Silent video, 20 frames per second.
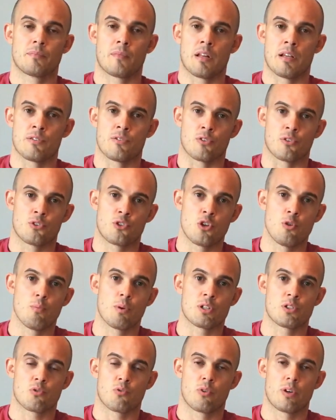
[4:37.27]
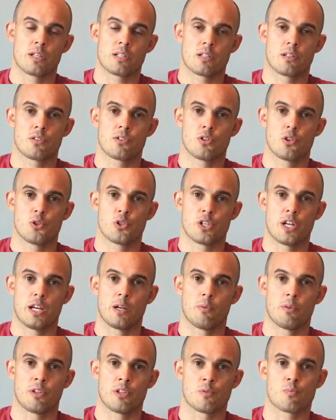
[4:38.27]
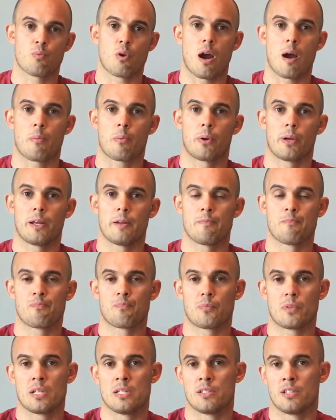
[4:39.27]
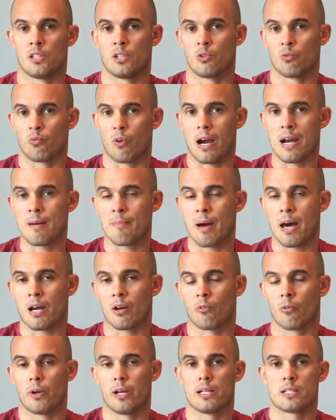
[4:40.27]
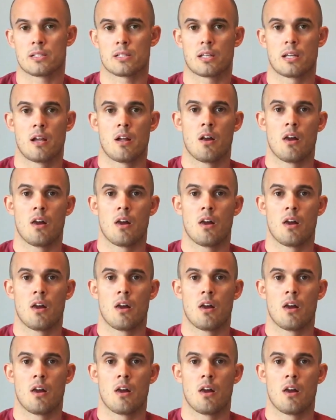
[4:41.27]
Is there too much risk associated with this property? Is it the right amount of risk?